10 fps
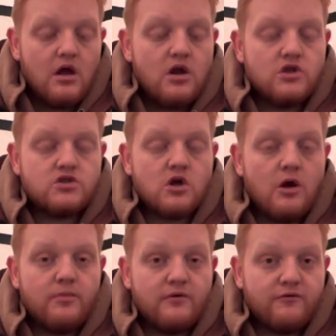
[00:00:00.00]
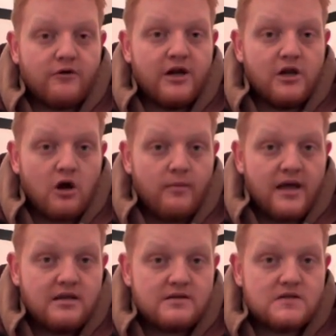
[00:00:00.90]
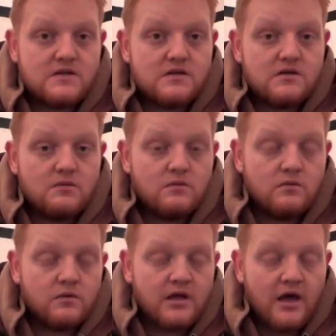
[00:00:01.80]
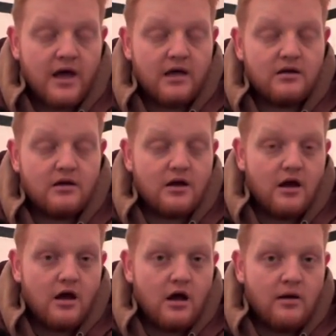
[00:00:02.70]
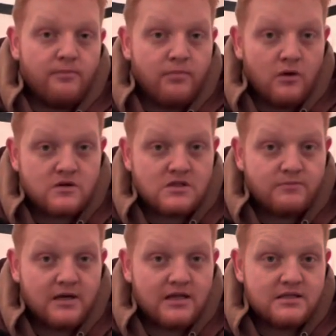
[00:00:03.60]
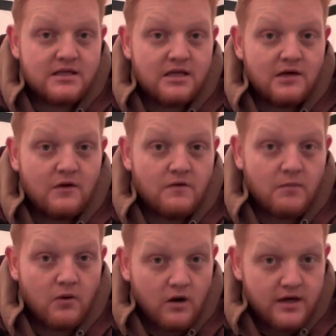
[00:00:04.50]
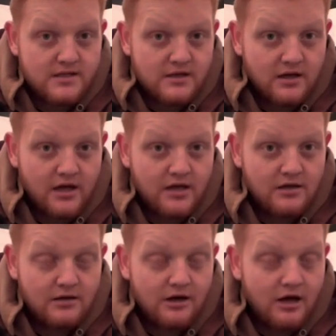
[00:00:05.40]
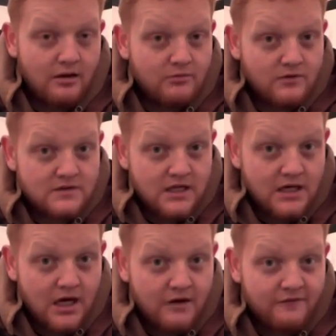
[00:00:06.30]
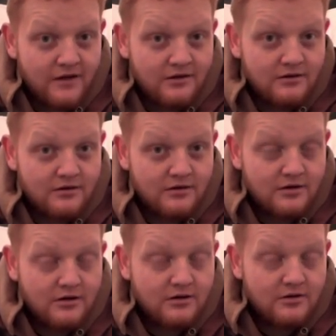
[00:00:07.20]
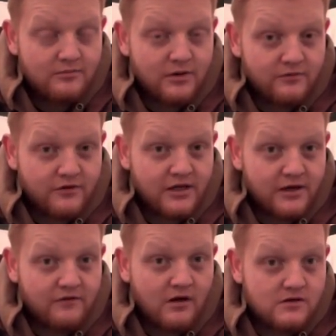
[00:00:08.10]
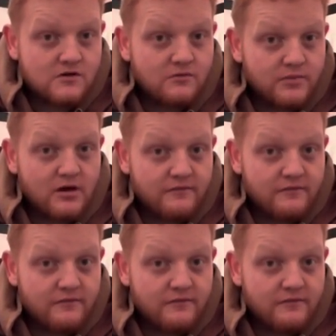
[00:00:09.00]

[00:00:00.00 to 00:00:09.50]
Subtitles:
the top 3 comments will get a possibility of a prize. Okay, I'm not saying anything, but 3 gift cards could be